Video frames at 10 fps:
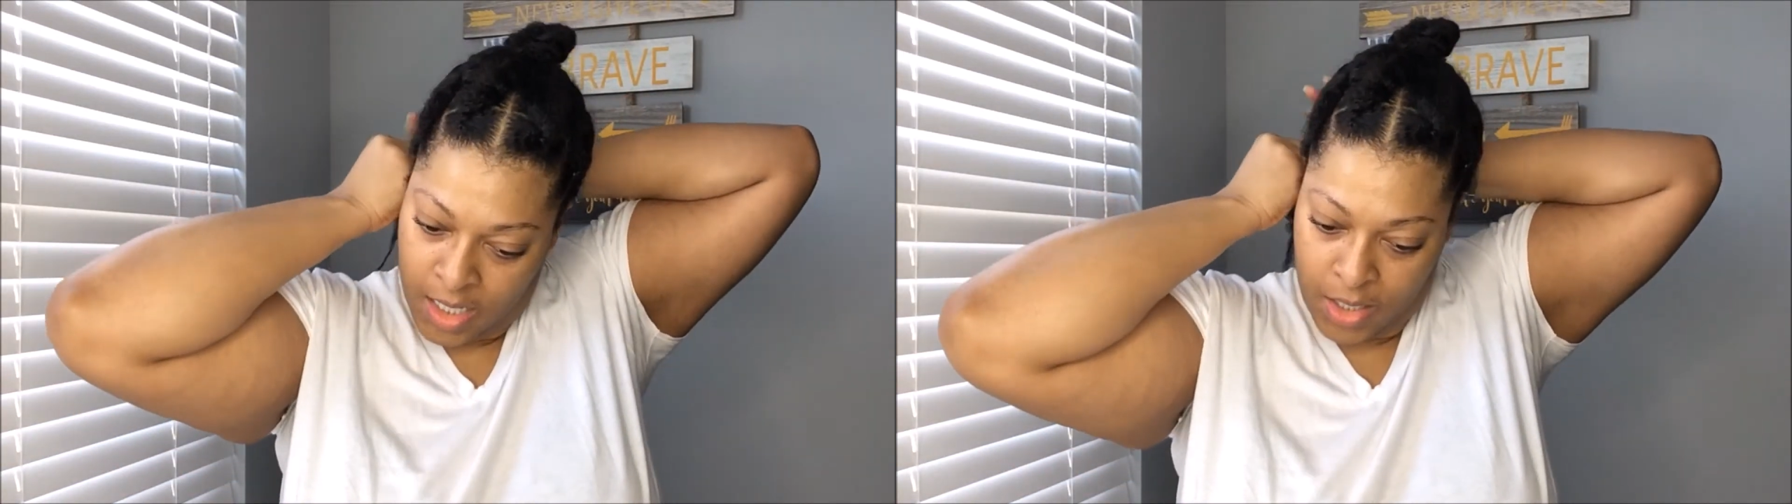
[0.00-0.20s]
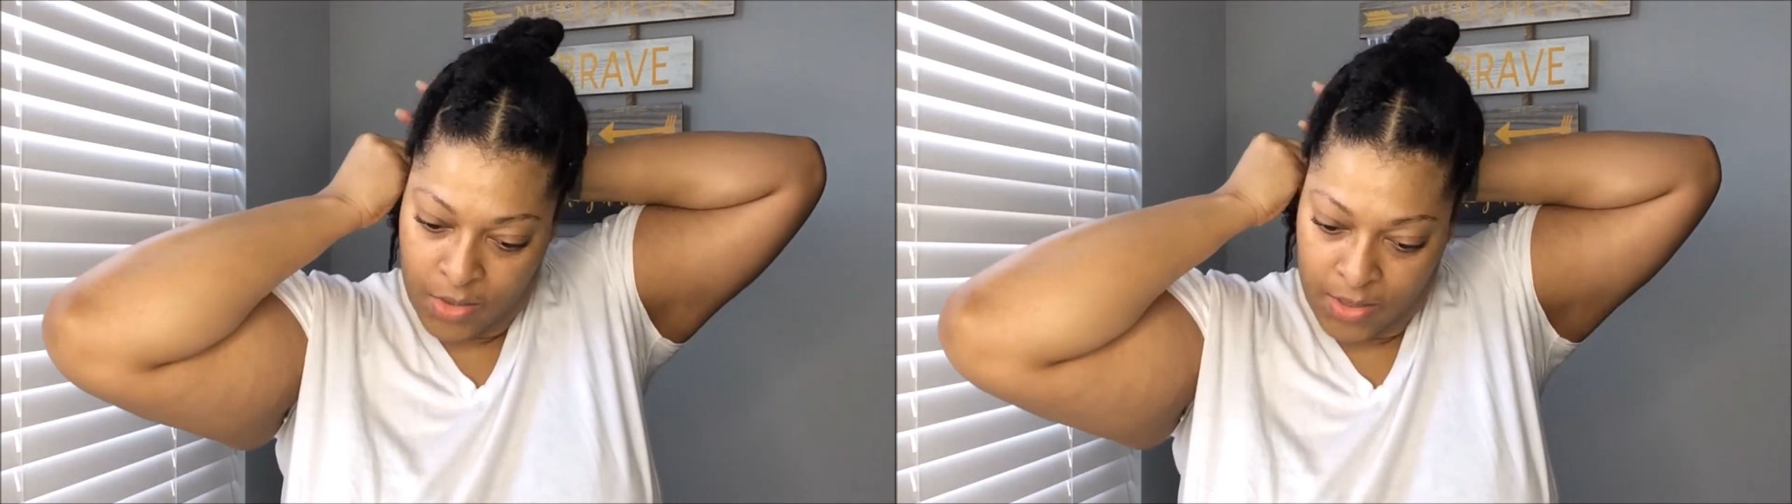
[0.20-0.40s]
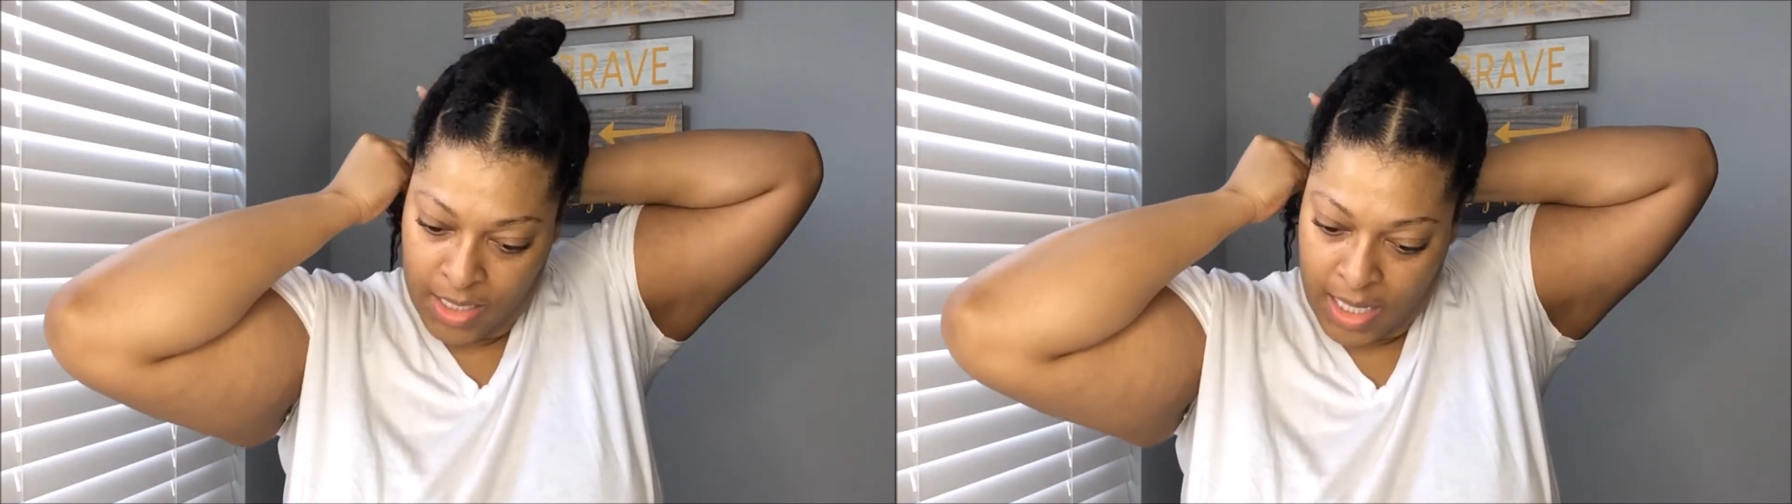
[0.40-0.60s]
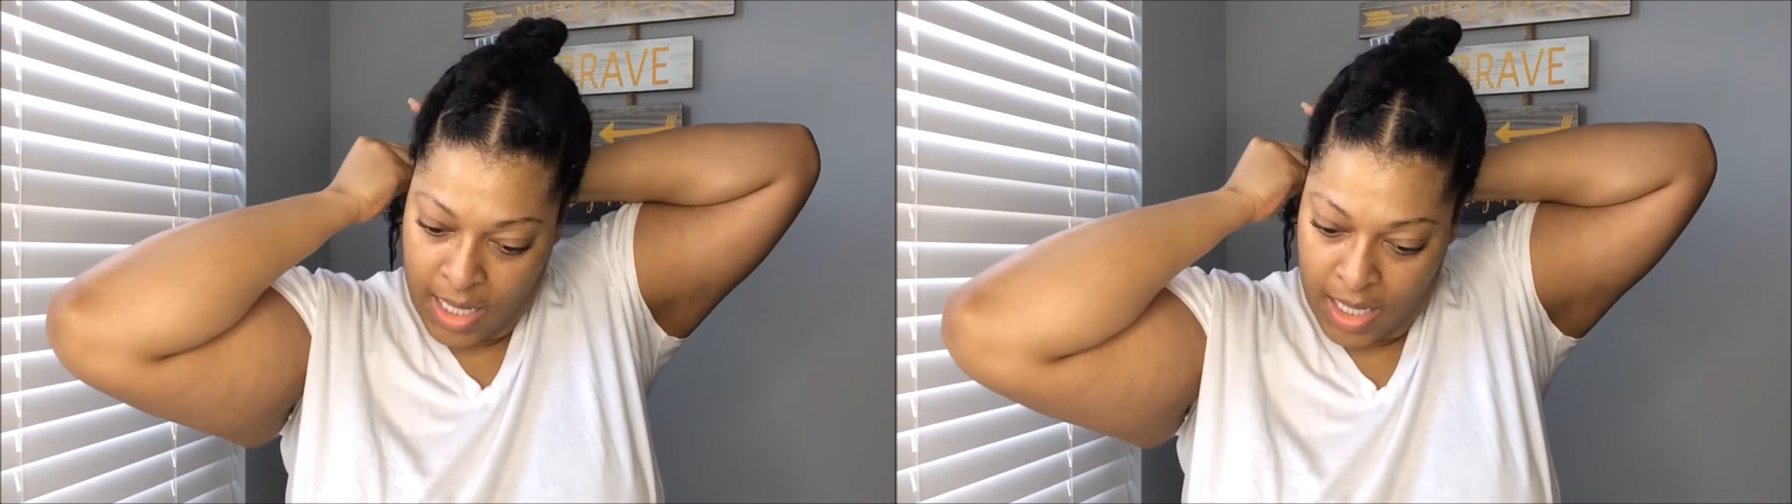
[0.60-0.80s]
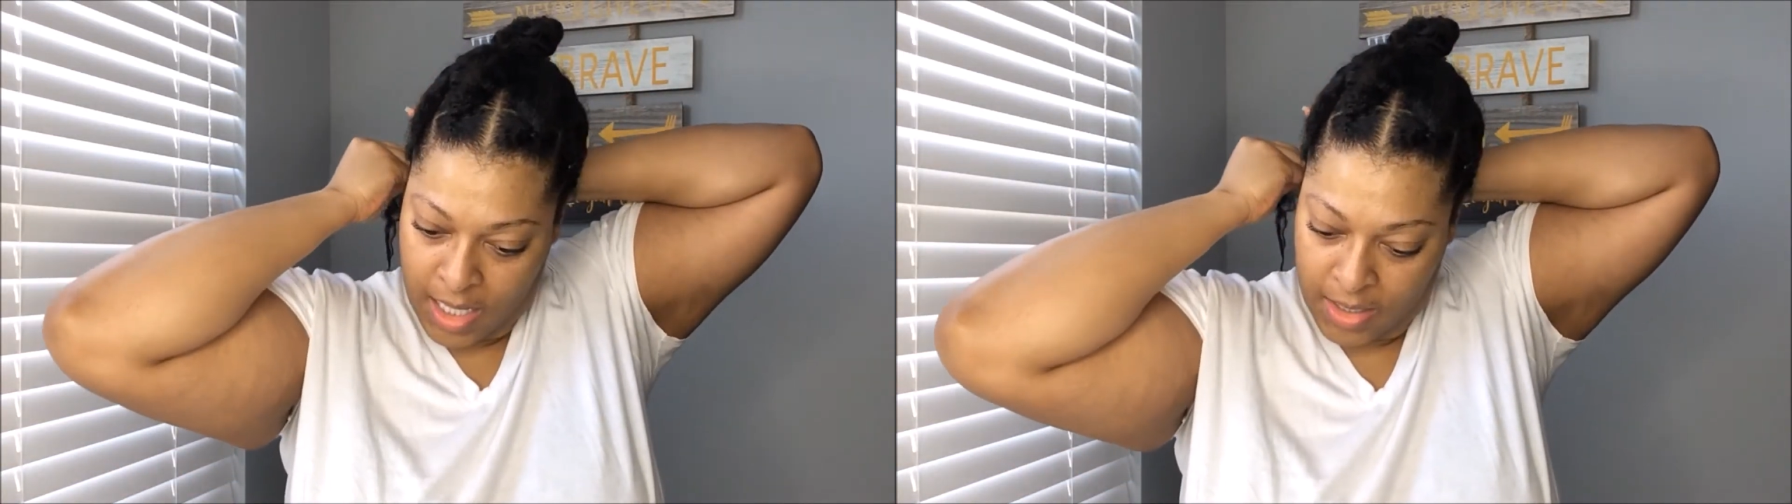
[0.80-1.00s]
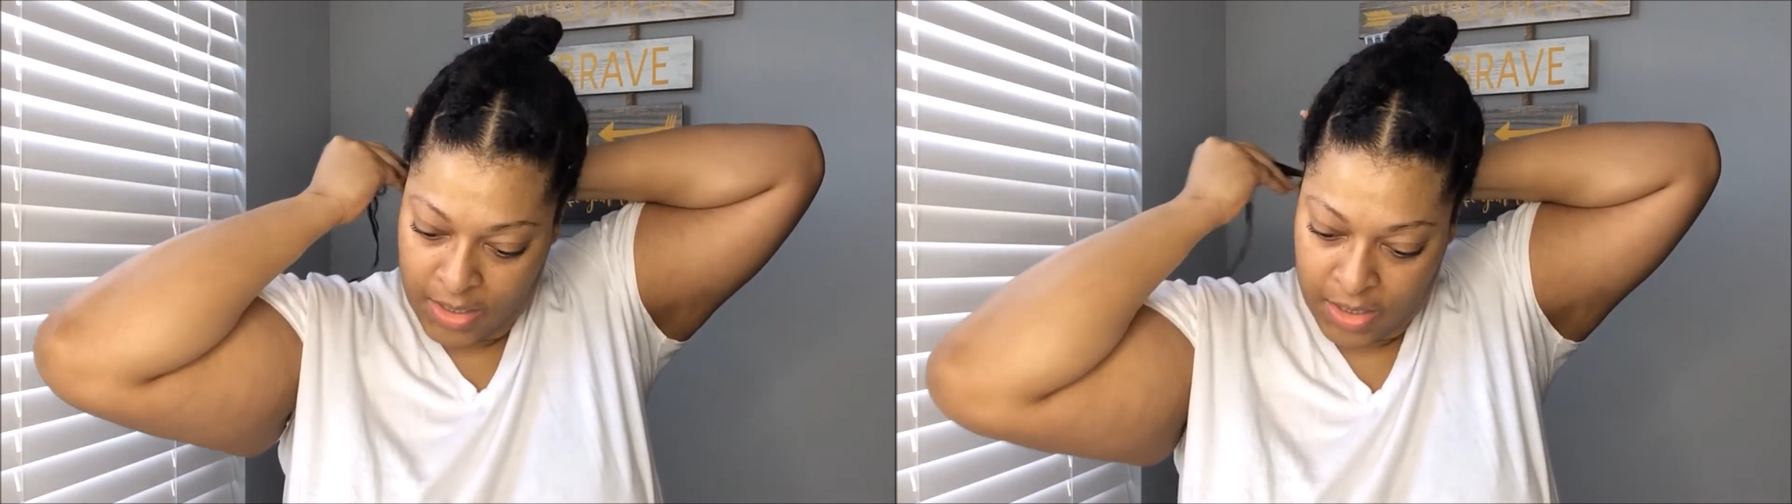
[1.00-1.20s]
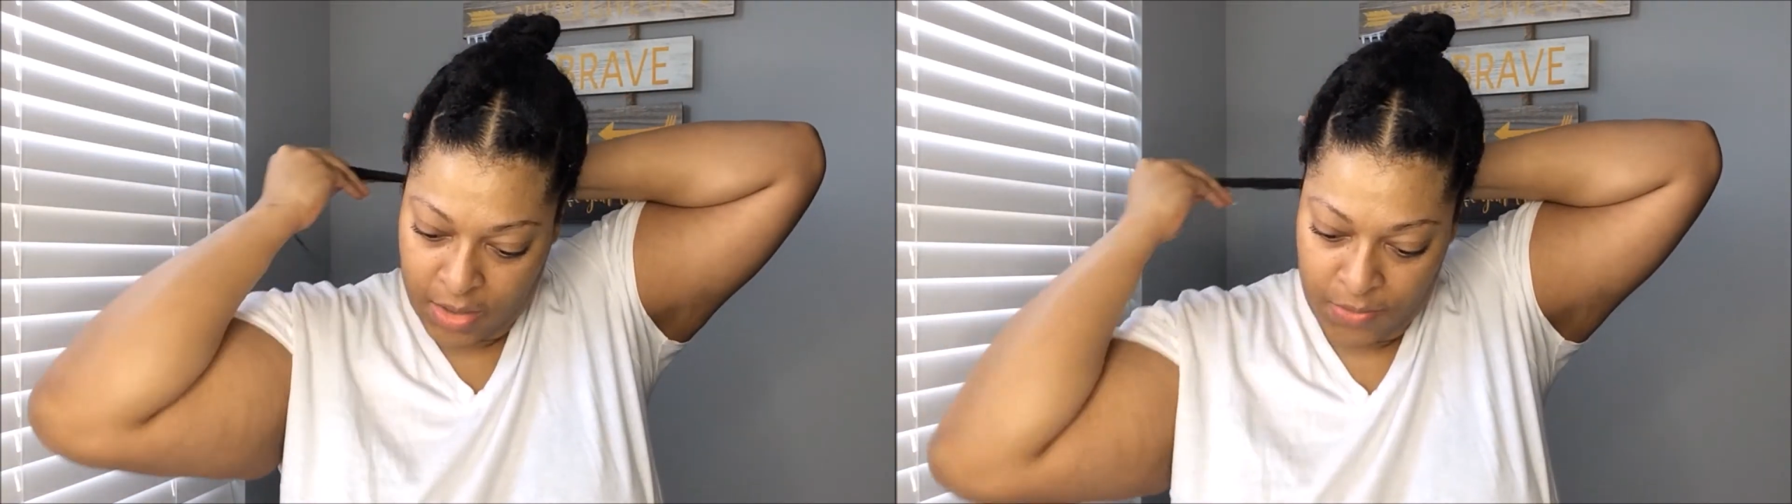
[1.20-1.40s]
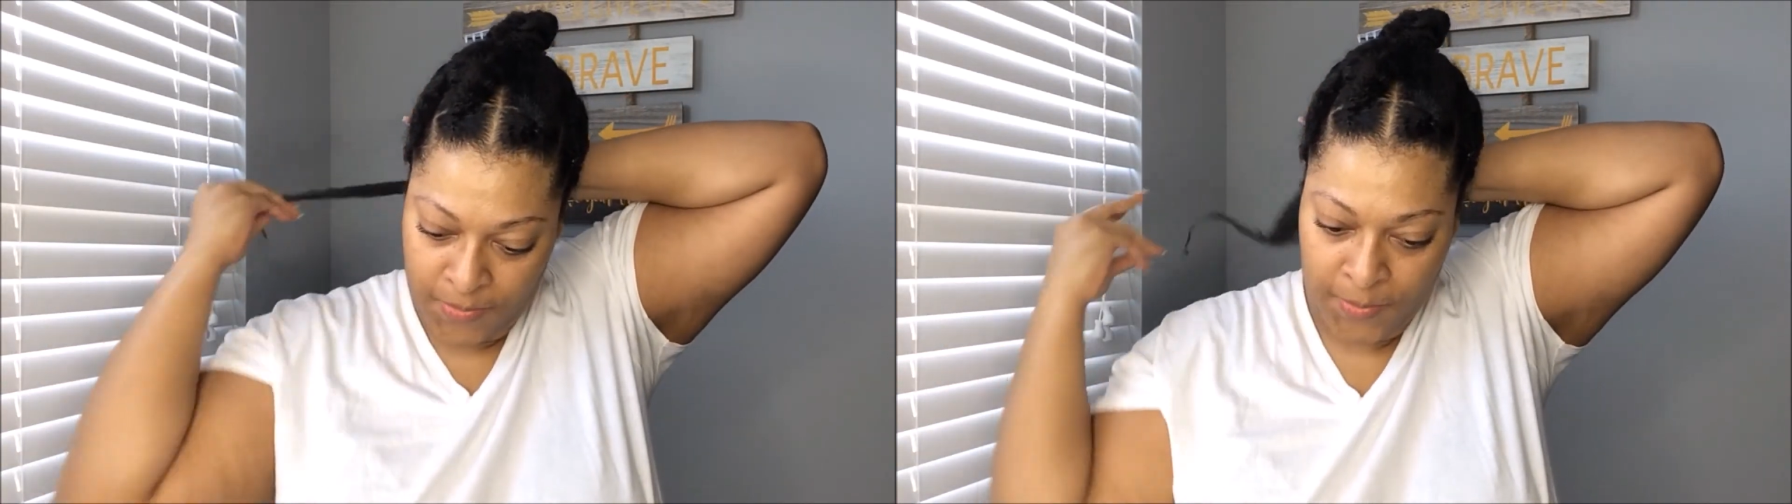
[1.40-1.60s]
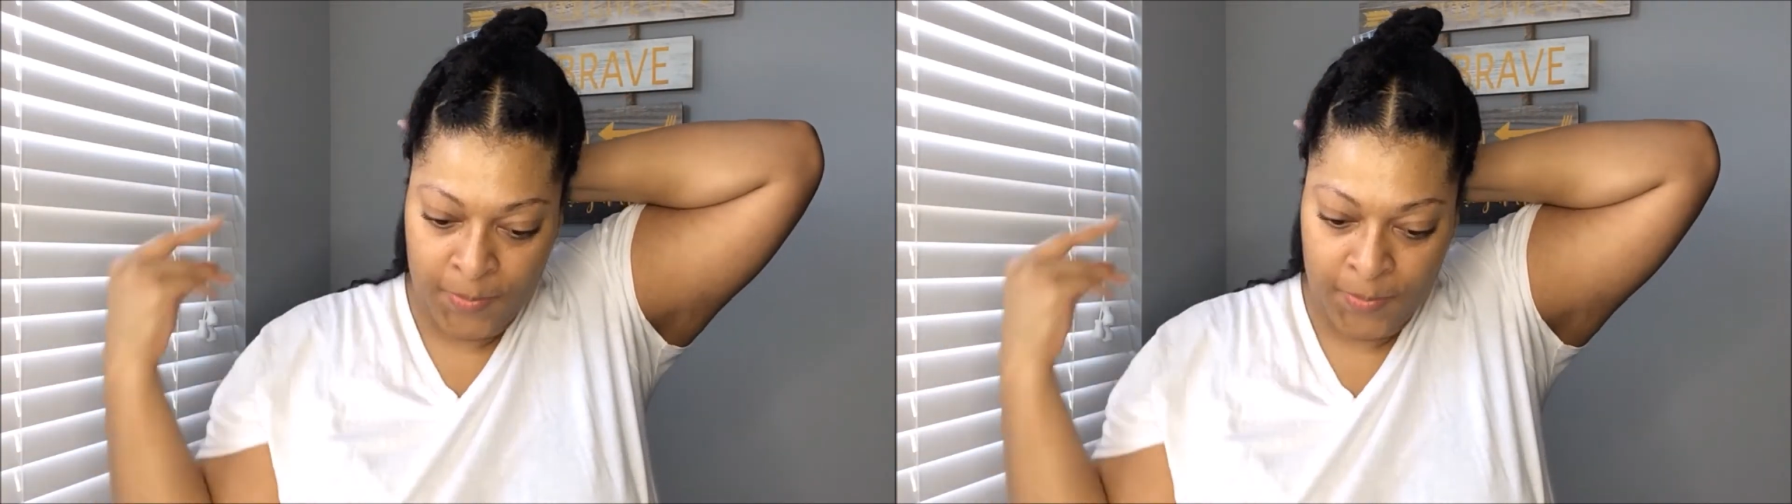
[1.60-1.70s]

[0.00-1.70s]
Okay, so